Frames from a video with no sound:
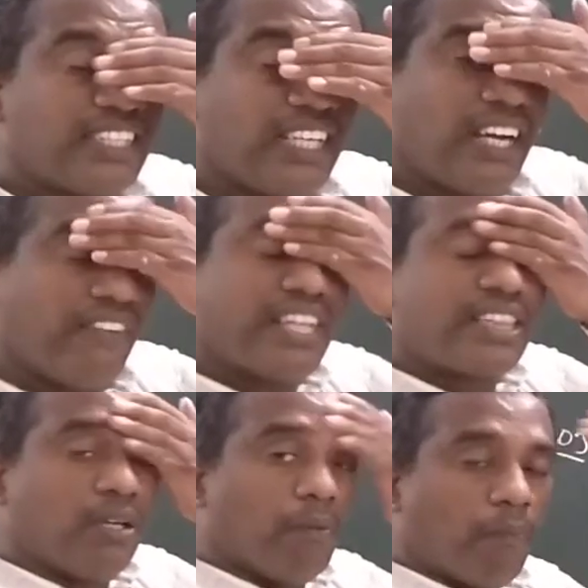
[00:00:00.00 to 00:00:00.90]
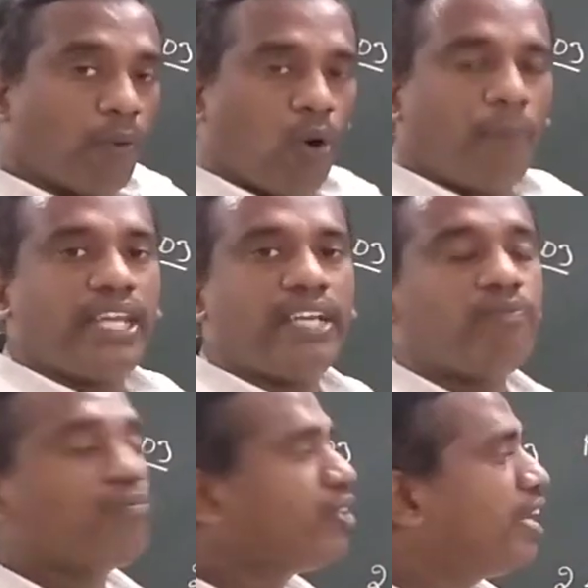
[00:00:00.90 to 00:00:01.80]
treated with bromine
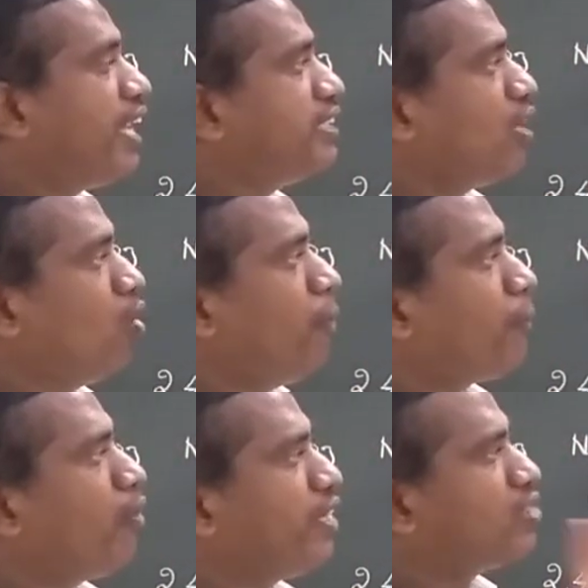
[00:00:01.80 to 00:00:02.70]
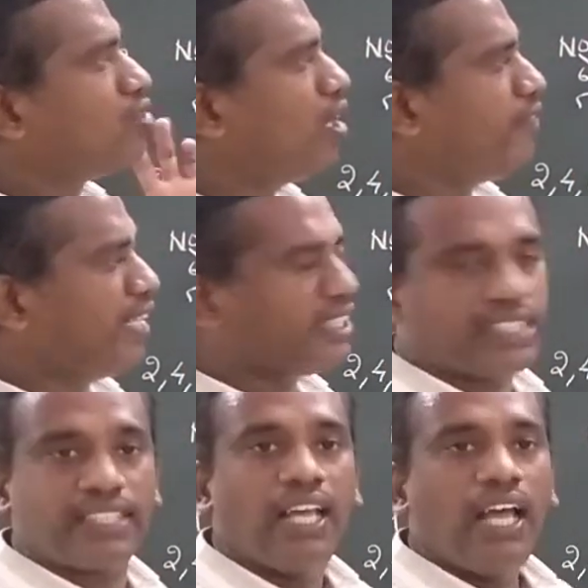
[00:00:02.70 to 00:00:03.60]
in the low protic solvents
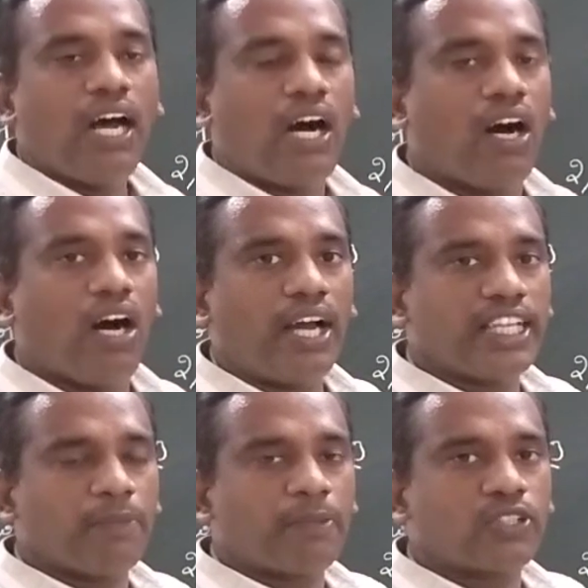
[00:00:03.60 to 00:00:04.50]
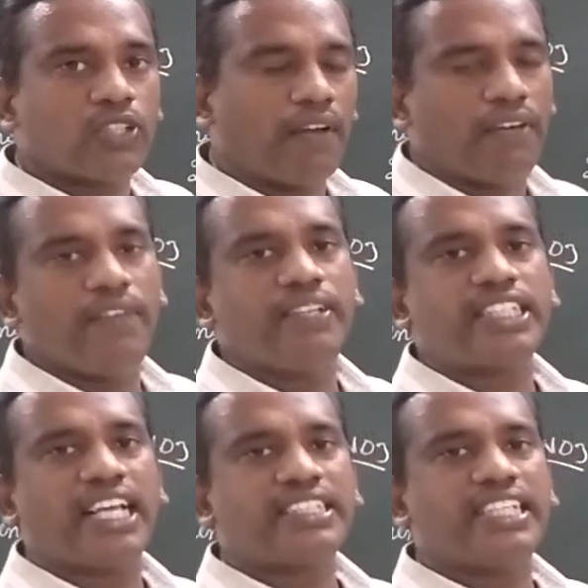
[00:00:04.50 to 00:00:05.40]
or in the presence of Lewis
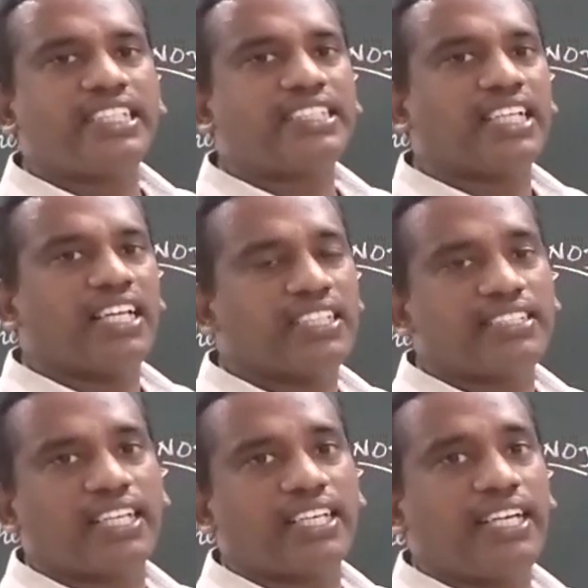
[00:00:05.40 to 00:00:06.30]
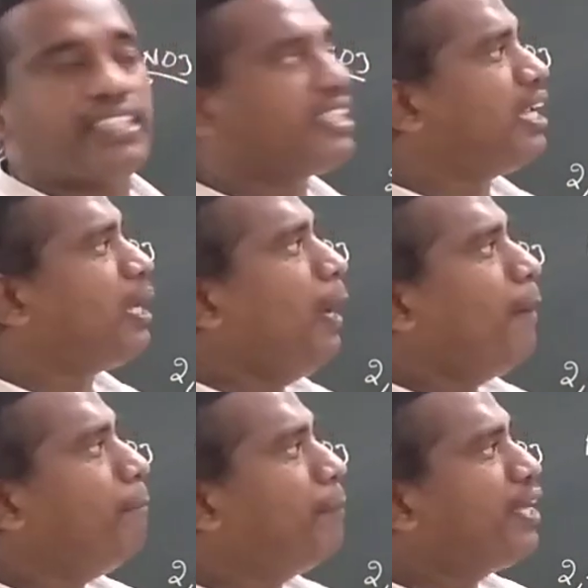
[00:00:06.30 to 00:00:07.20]
acids, that generates a
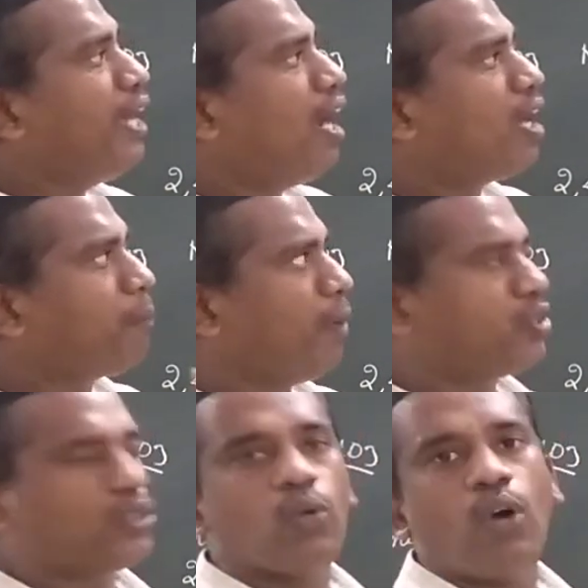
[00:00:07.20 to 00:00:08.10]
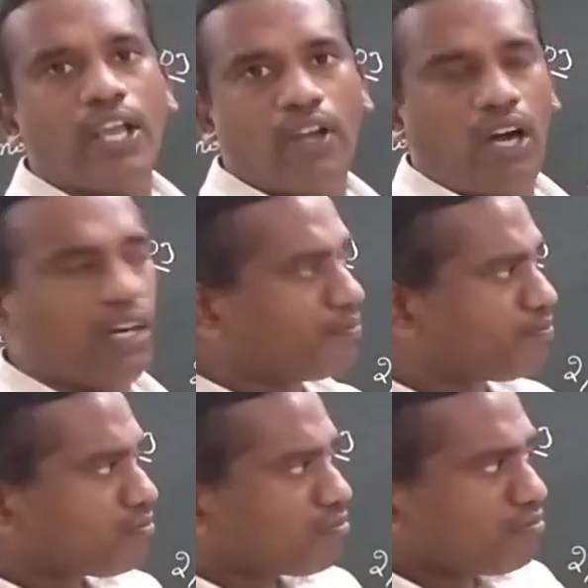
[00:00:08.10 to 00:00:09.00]
Br plus 2
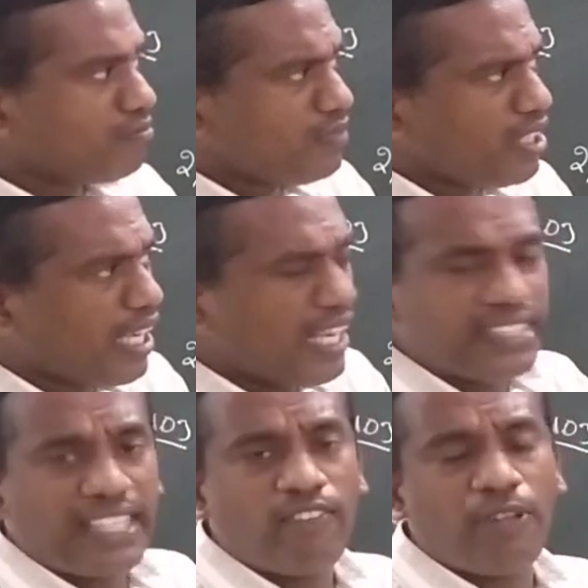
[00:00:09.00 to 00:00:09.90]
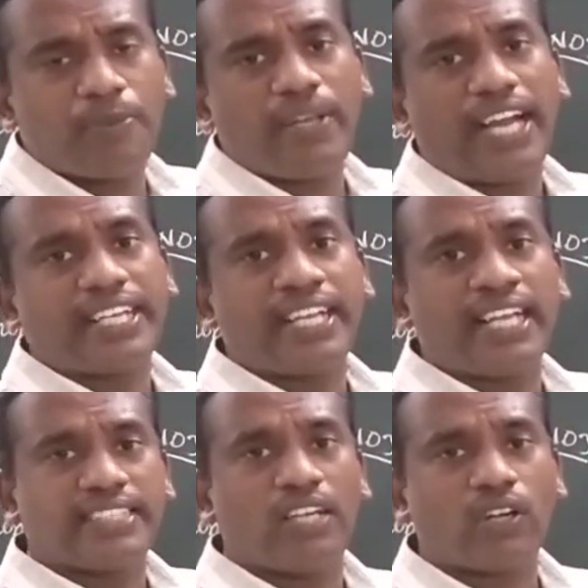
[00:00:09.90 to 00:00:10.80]
ion that will be acting
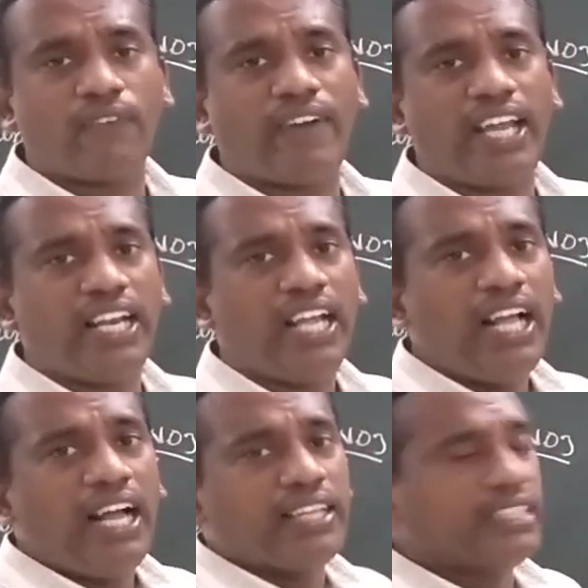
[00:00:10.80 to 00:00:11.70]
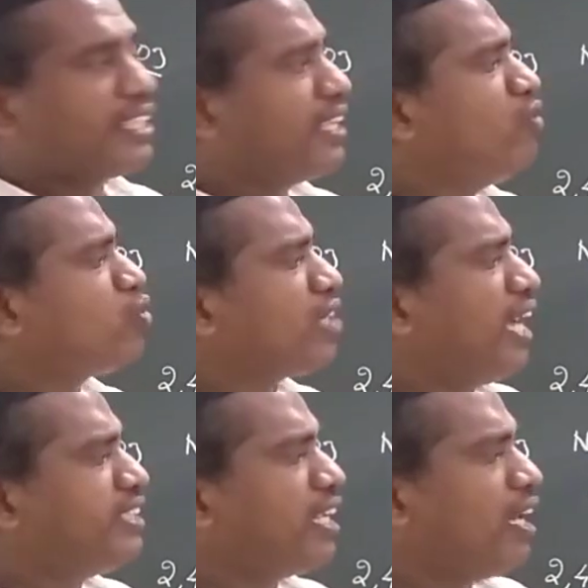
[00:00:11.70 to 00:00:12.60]
as electrophile that gives
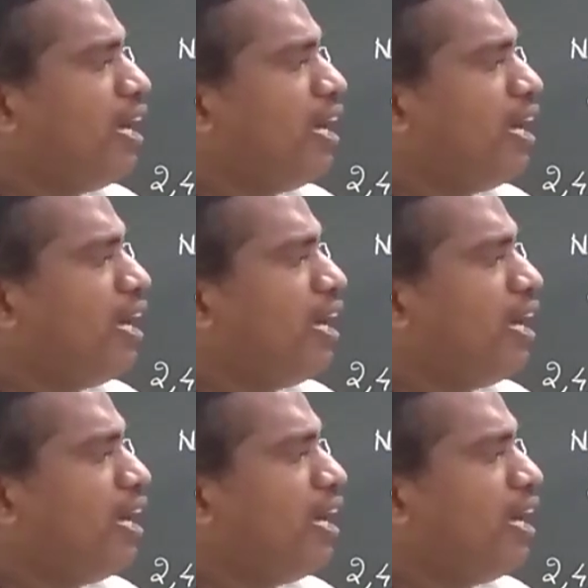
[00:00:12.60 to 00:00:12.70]
either